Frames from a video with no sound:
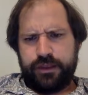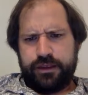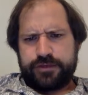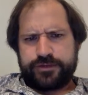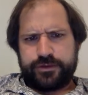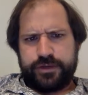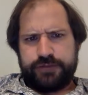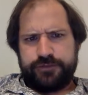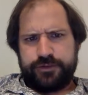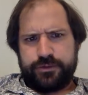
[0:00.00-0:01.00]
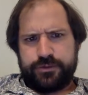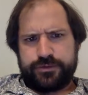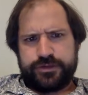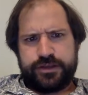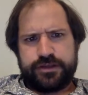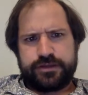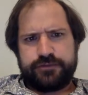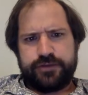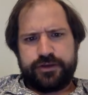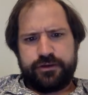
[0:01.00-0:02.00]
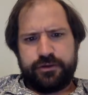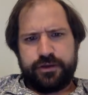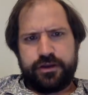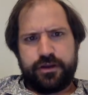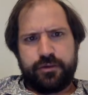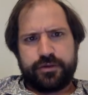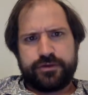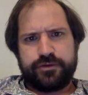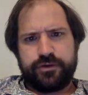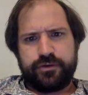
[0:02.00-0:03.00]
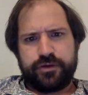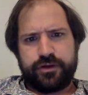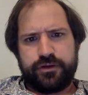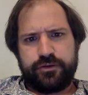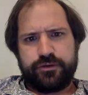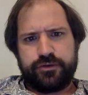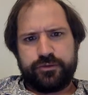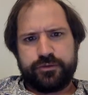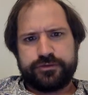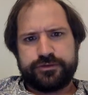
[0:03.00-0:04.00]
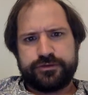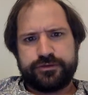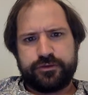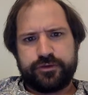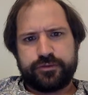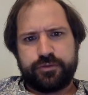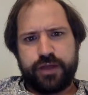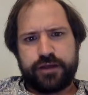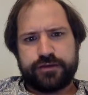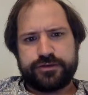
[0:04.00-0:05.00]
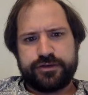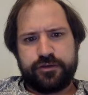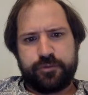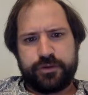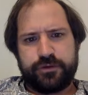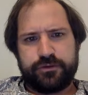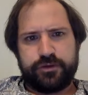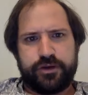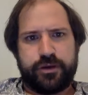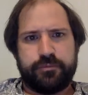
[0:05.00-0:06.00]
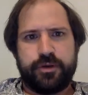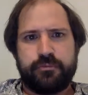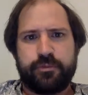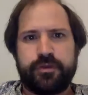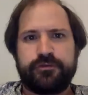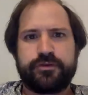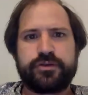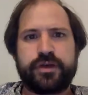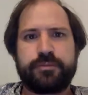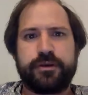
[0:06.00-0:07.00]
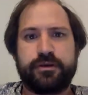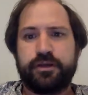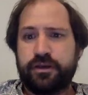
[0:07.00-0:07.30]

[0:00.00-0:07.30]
So if you see this video here, which you don't on YouTube because this is all just practice stuff, but you can look it up probably if you type in